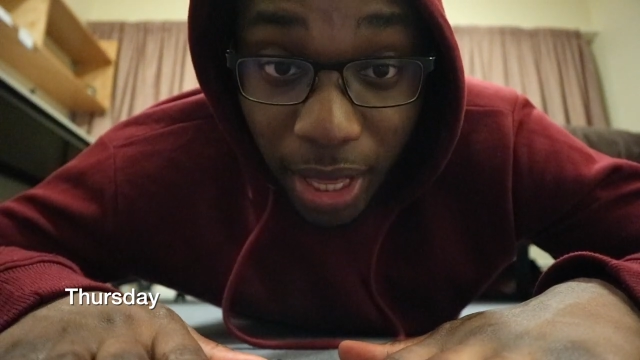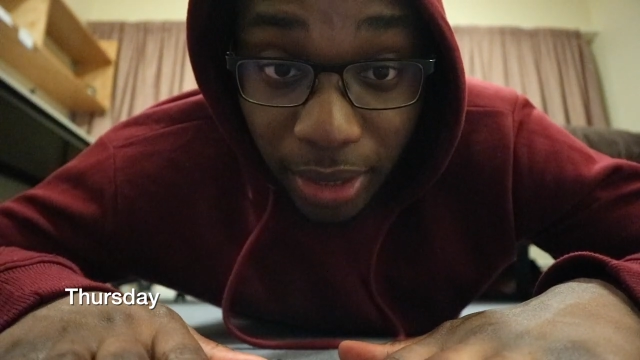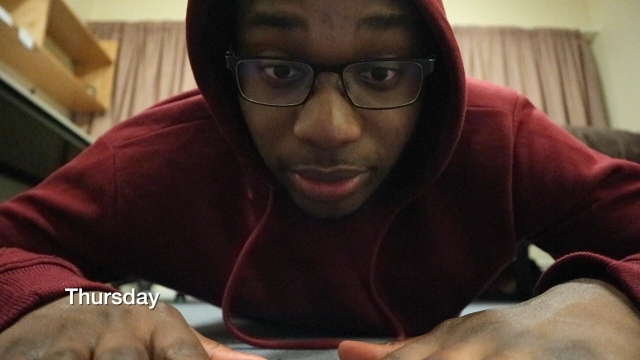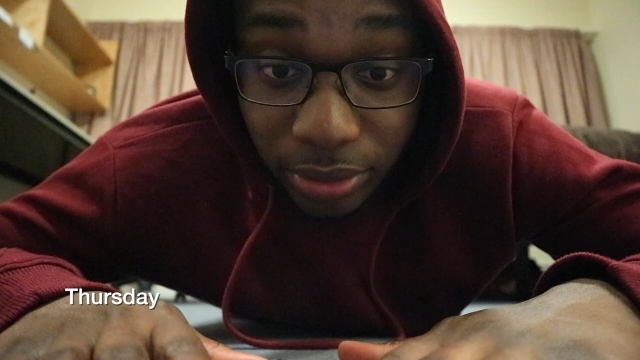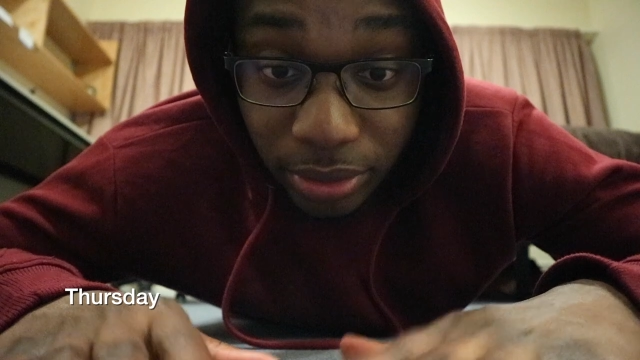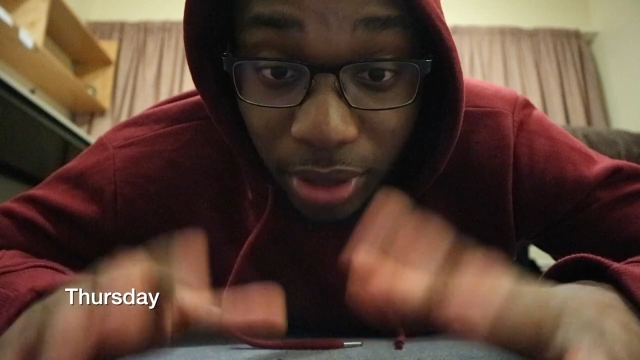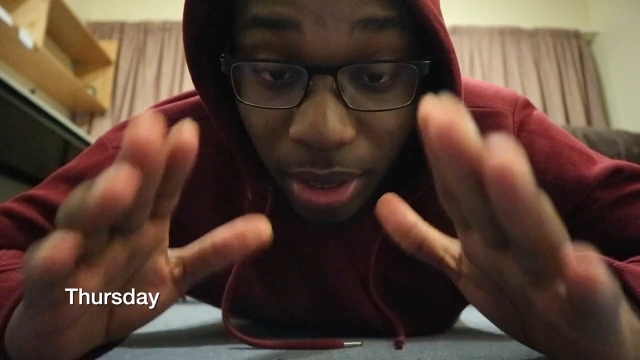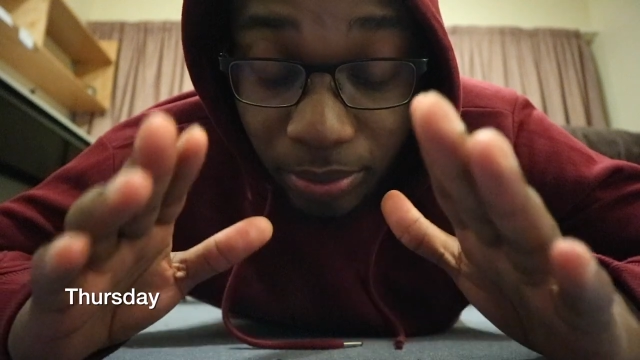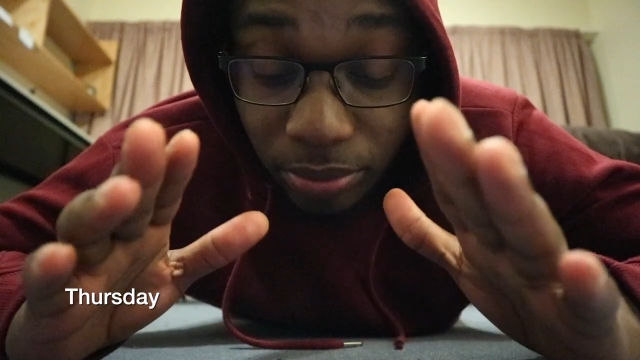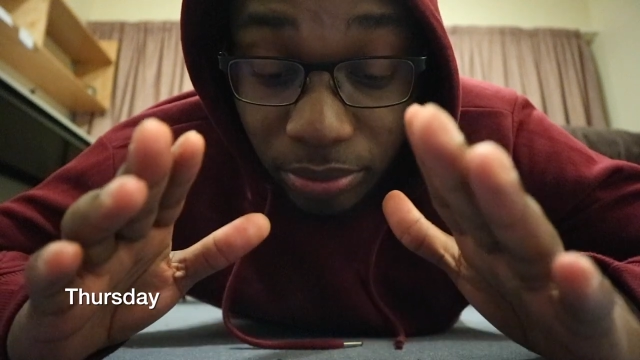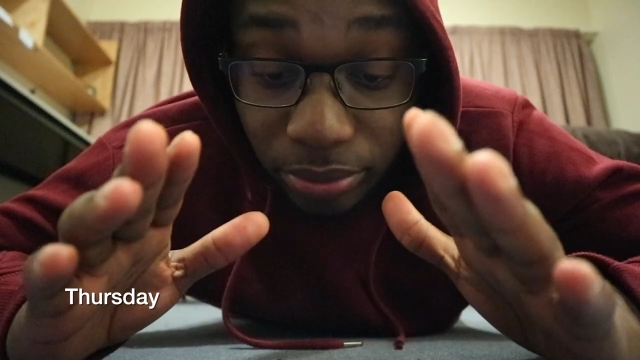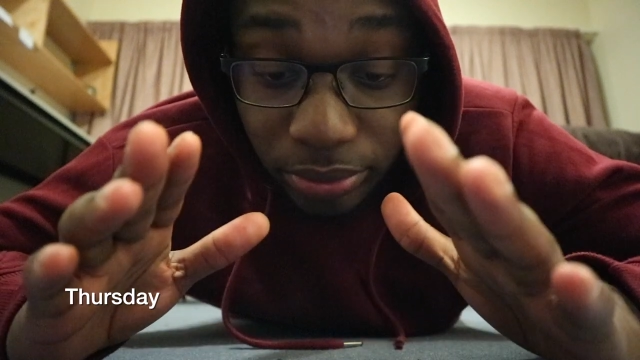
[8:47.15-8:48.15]
and
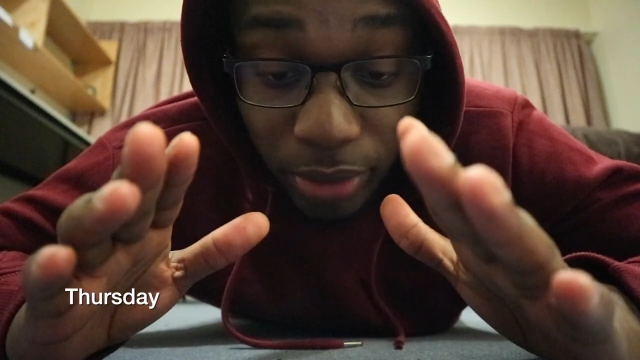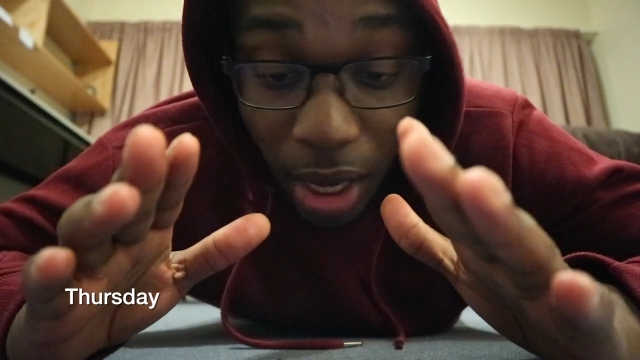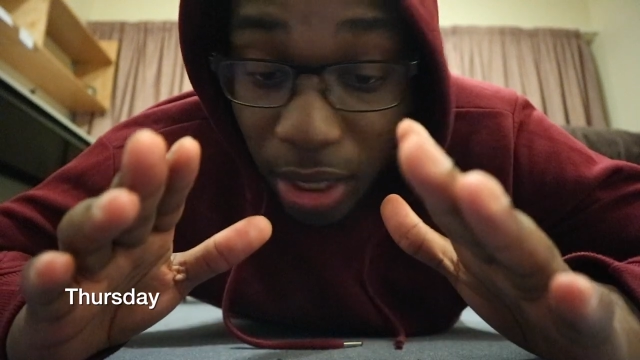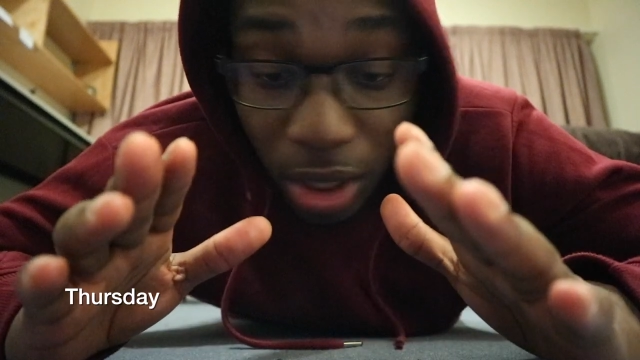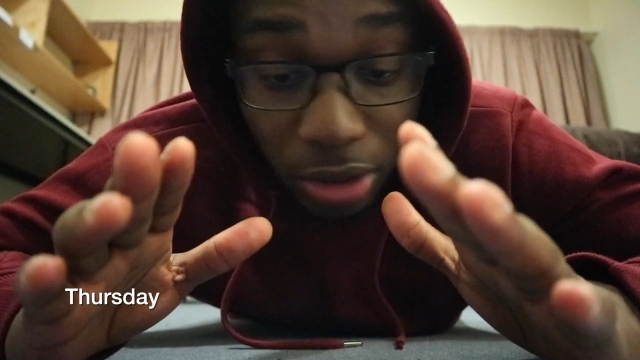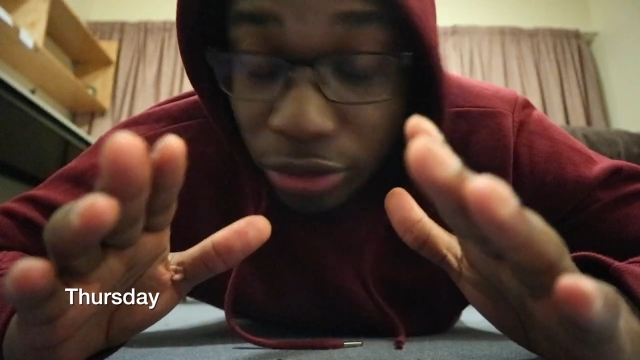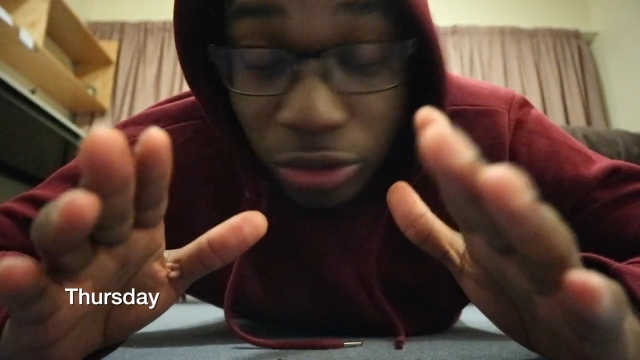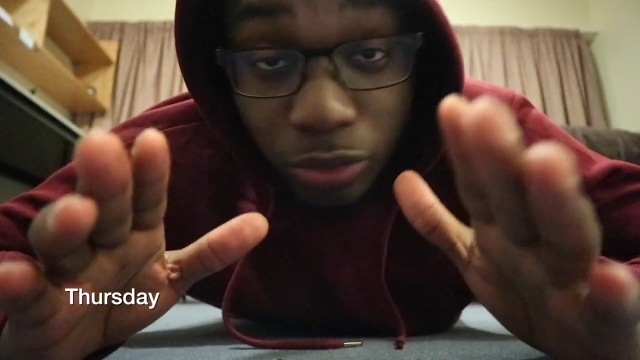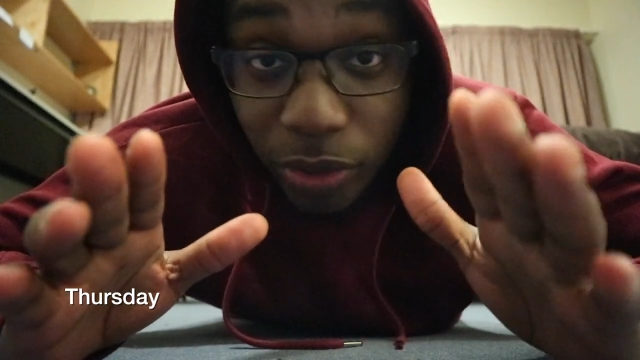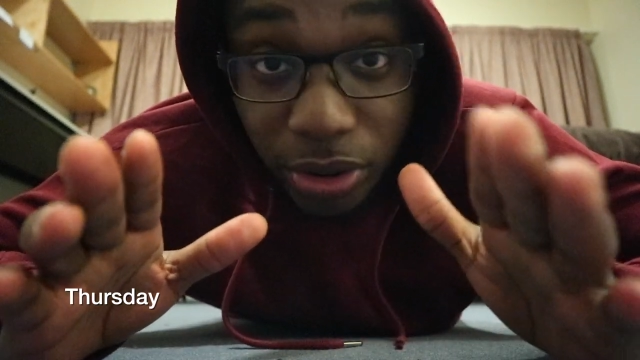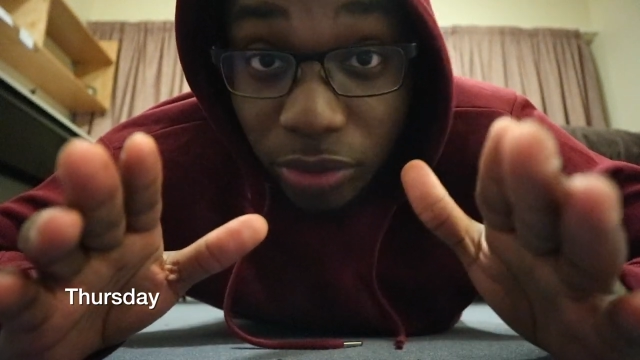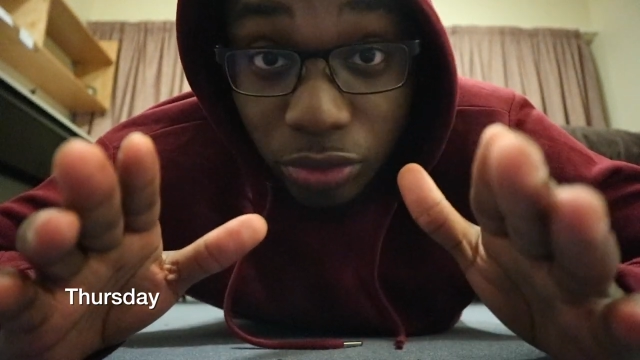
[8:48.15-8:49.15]
I can't just
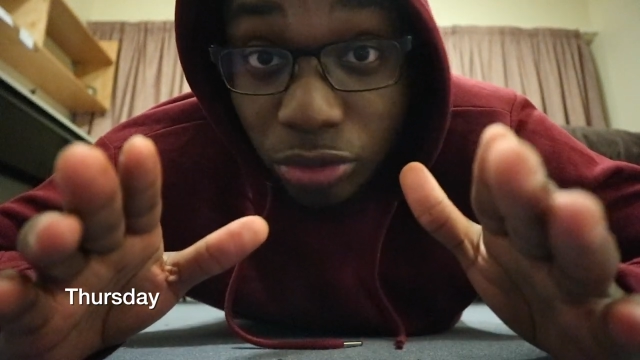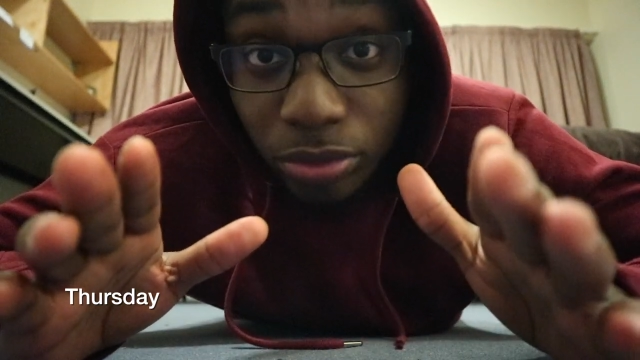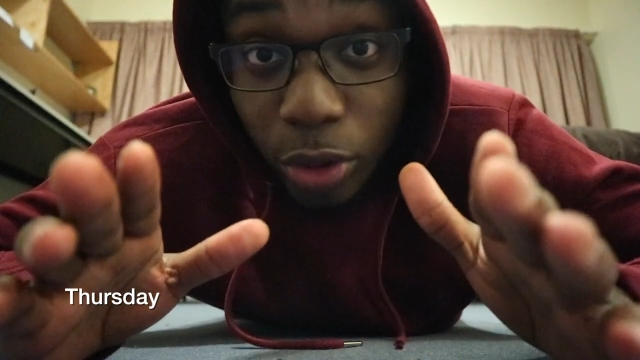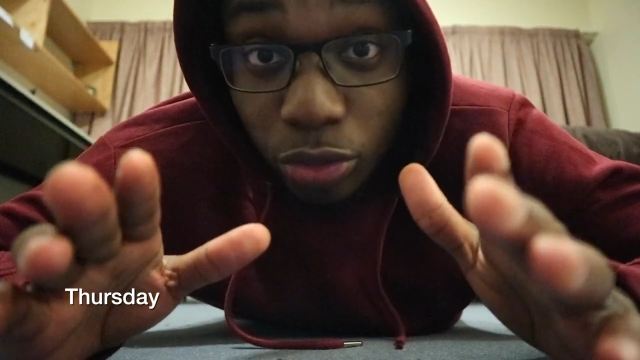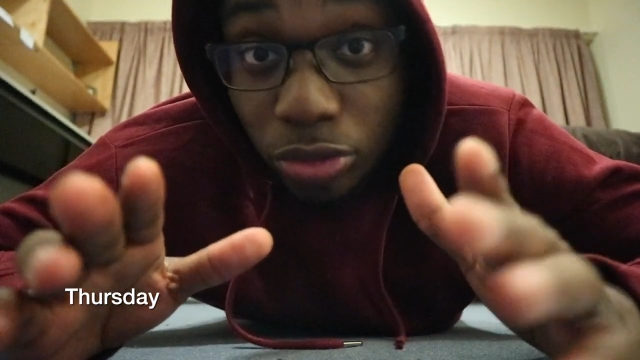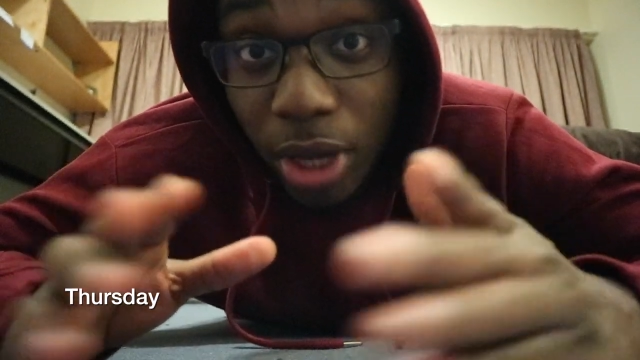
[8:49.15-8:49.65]
wait till tomorrow.